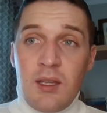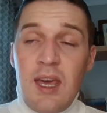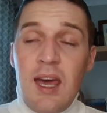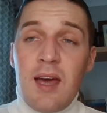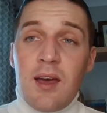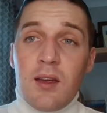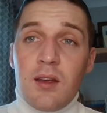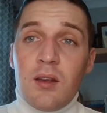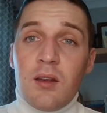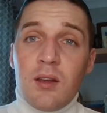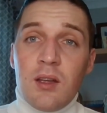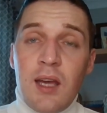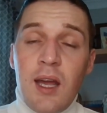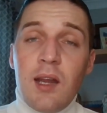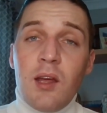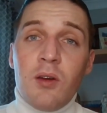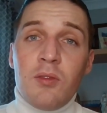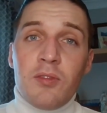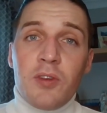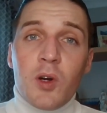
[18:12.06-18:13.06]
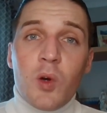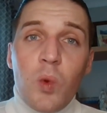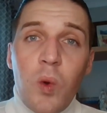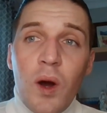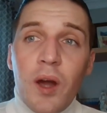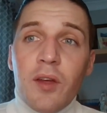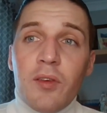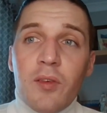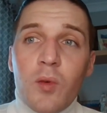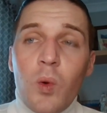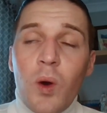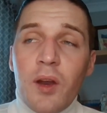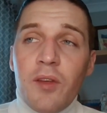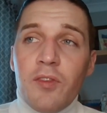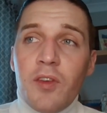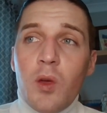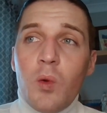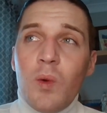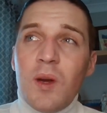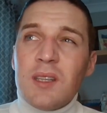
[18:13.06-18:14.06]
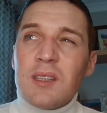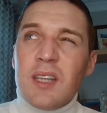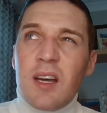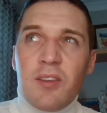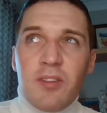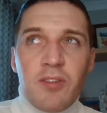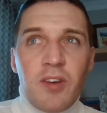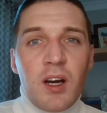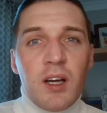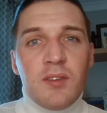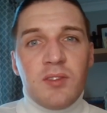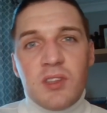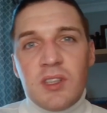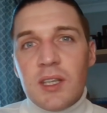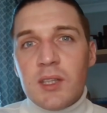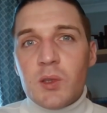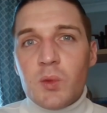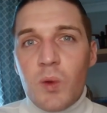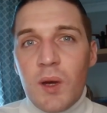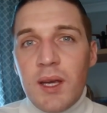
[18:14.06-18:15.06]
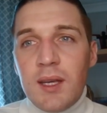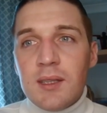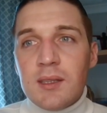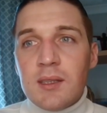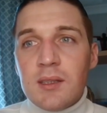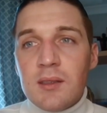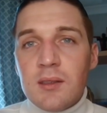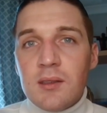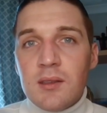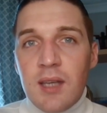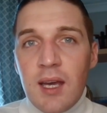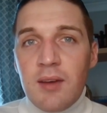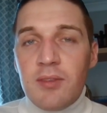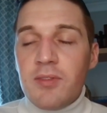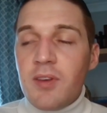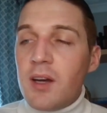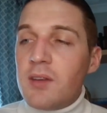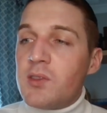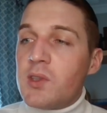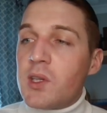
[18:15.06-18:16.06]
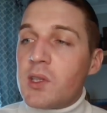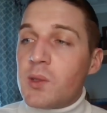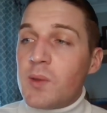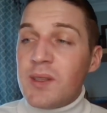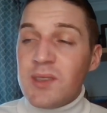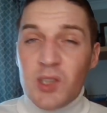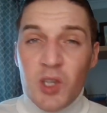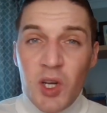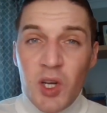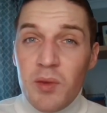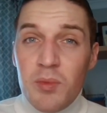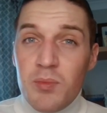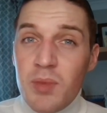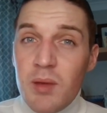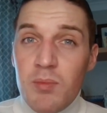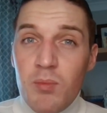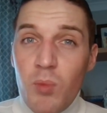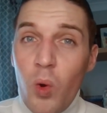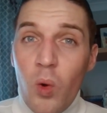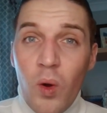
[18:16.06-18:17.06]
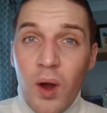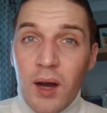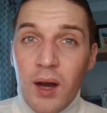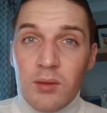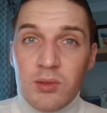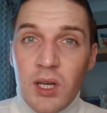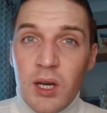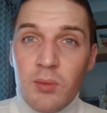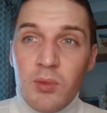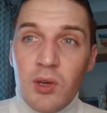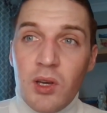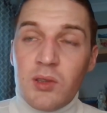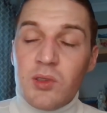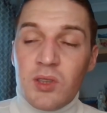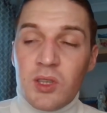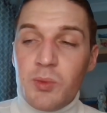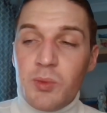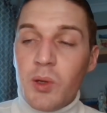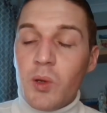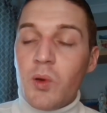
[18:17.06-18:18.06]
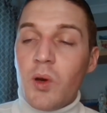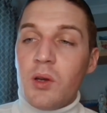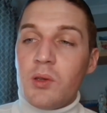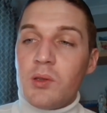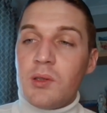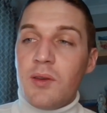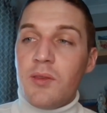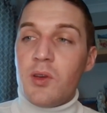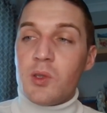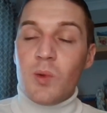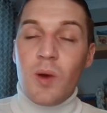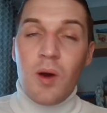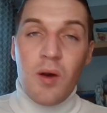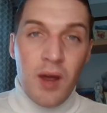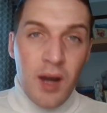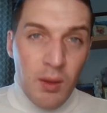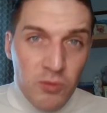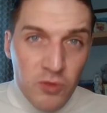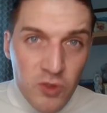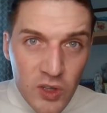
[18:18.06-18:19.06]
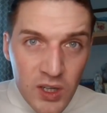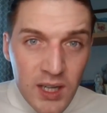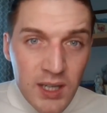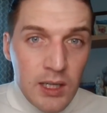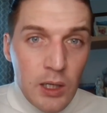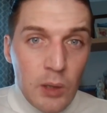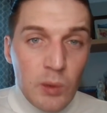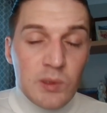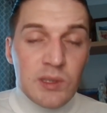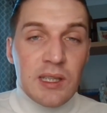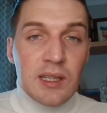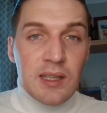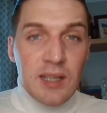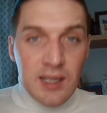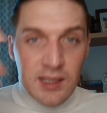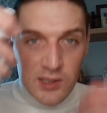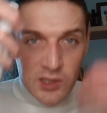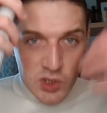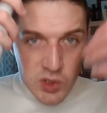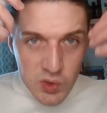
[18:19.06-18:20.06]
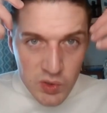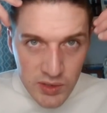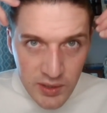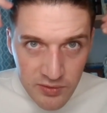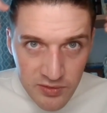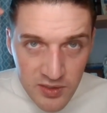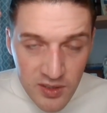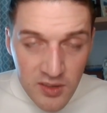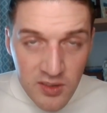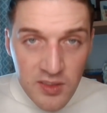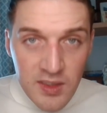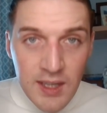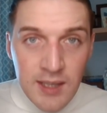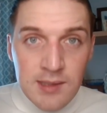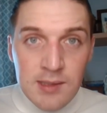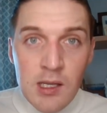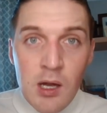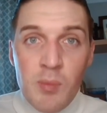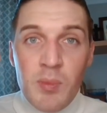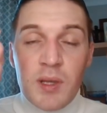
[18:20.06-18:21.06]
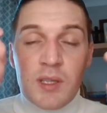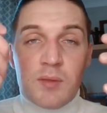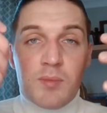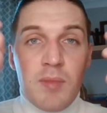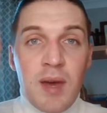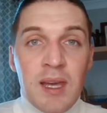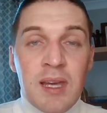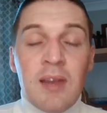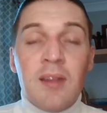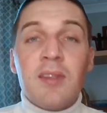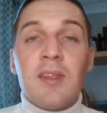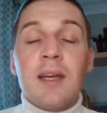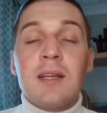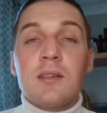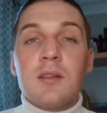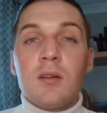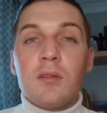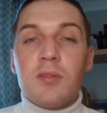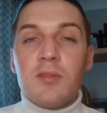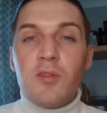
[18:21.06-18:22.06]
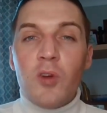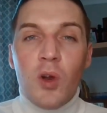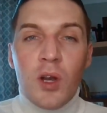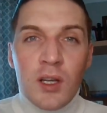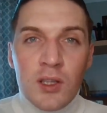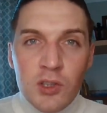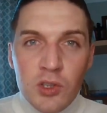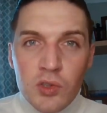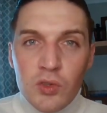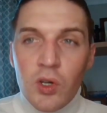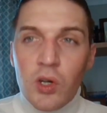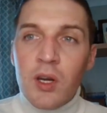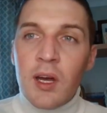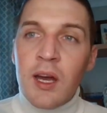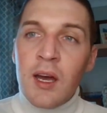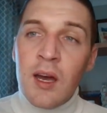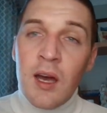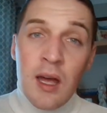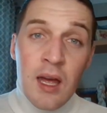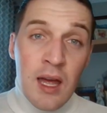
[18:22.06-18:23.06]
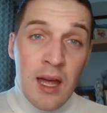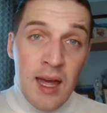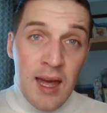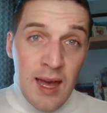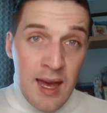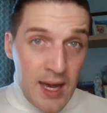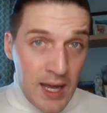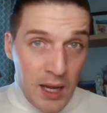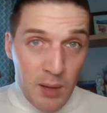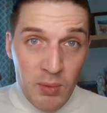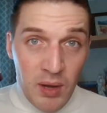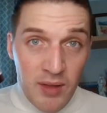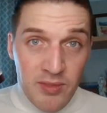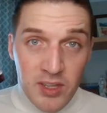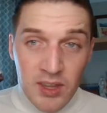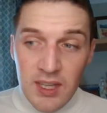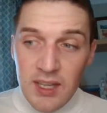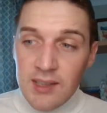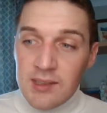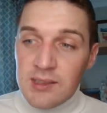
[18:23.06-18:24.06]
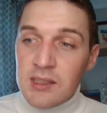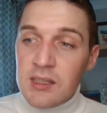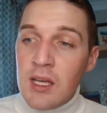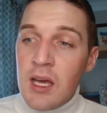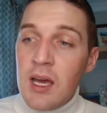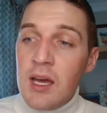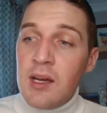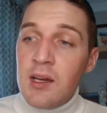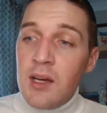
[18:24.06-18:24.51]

yeah, getting on for quite a, quite a few weeks now, five, six weeks, yeah, five, six weeks, could even be more how time goes on, to be quite honest with you as well, and I'm really noticing that it's strengthening things up, it's making things look fuller, stronger, and I'm loving this.